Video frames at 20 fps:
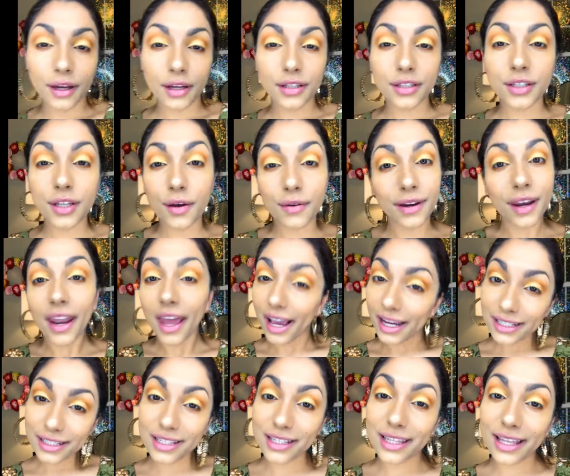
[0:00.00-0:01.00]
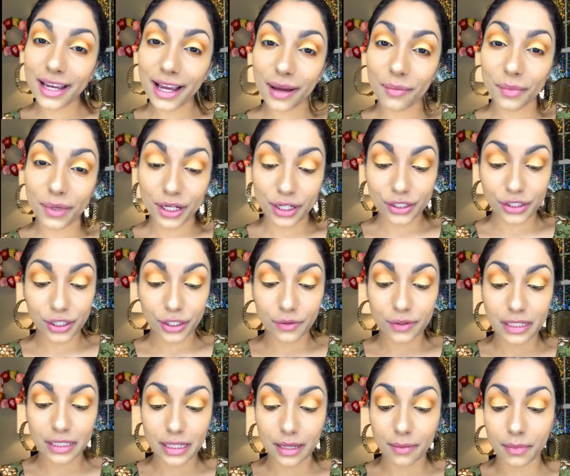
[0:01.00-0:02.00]
So next thing I'm gonna do
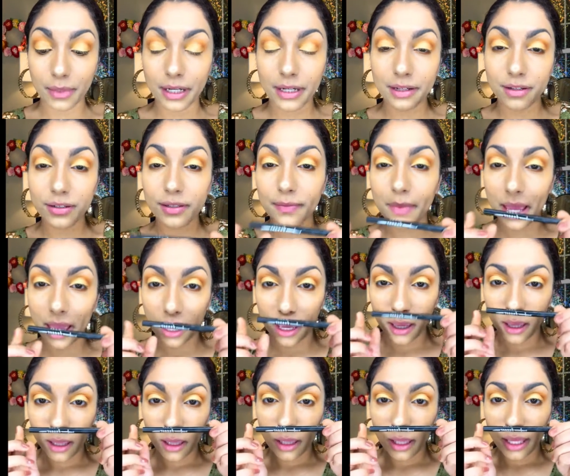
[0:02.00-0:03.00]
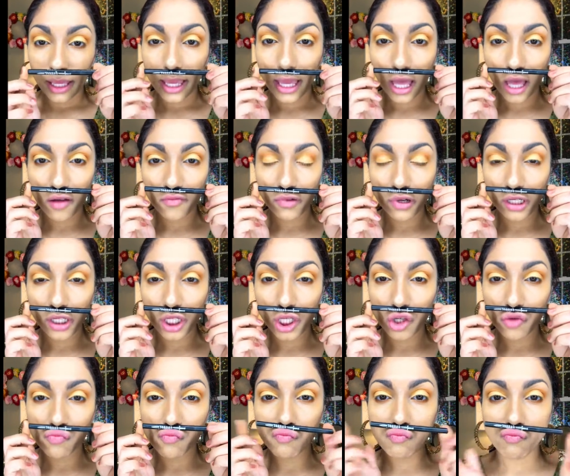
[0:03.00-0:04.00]
is I'm gonna use my Kat Von
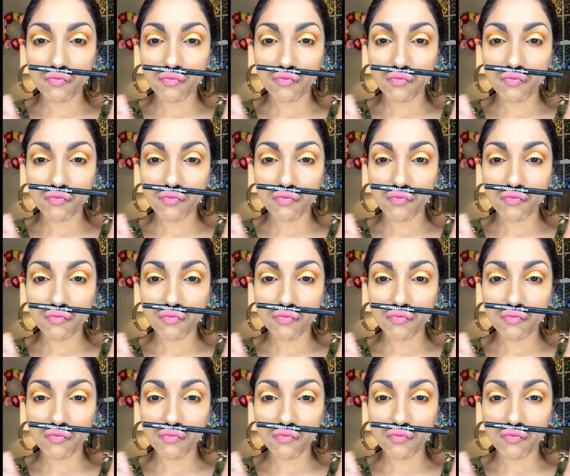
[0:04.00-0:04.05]
D